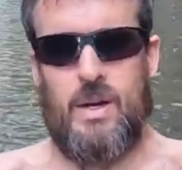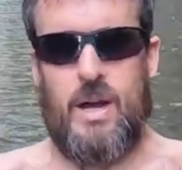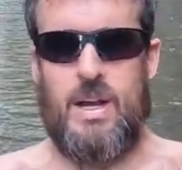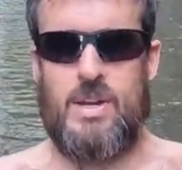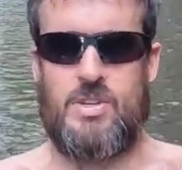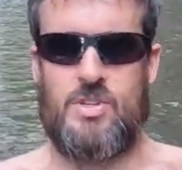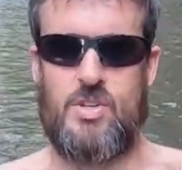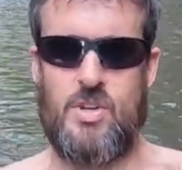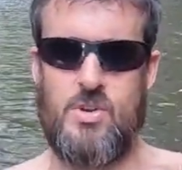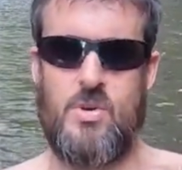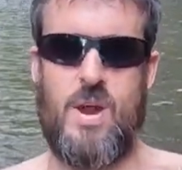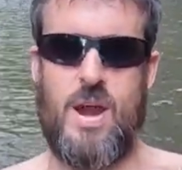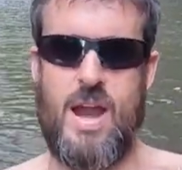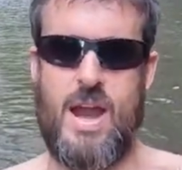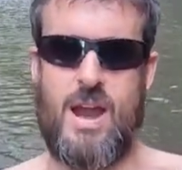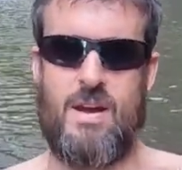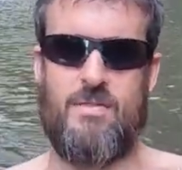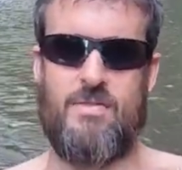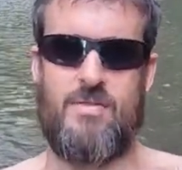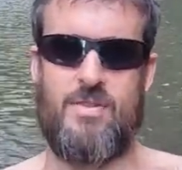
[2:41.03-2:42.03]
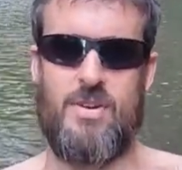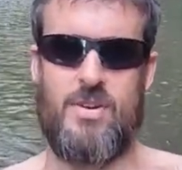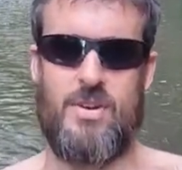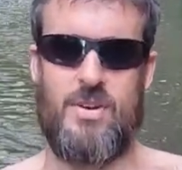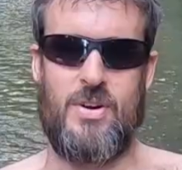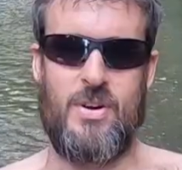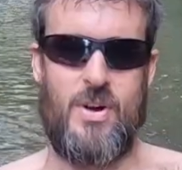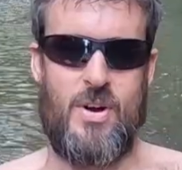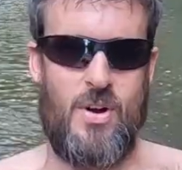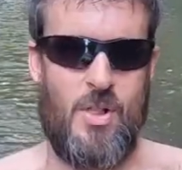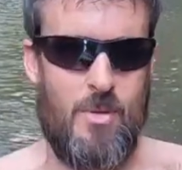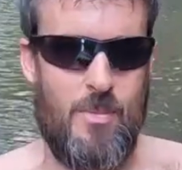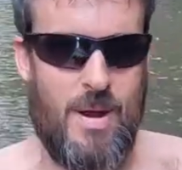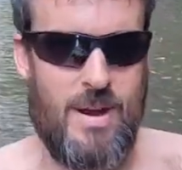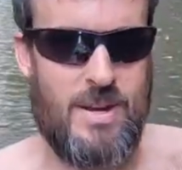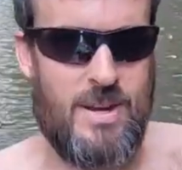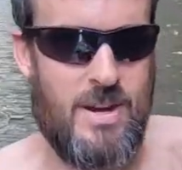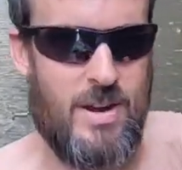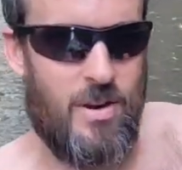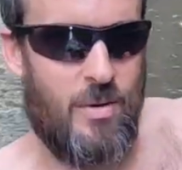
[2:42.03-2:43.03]
I do have all of
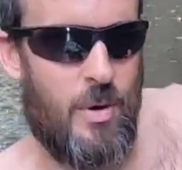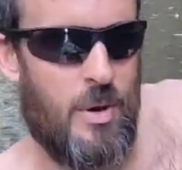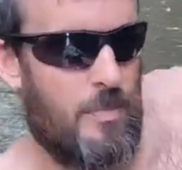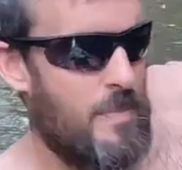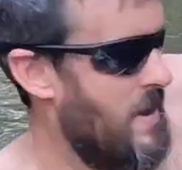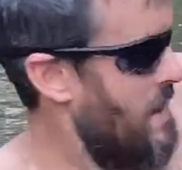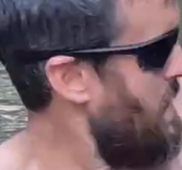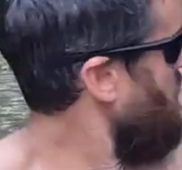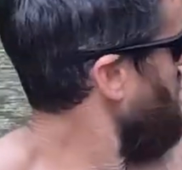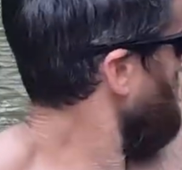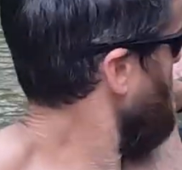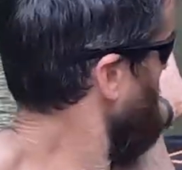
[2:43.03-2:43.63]
my gear with me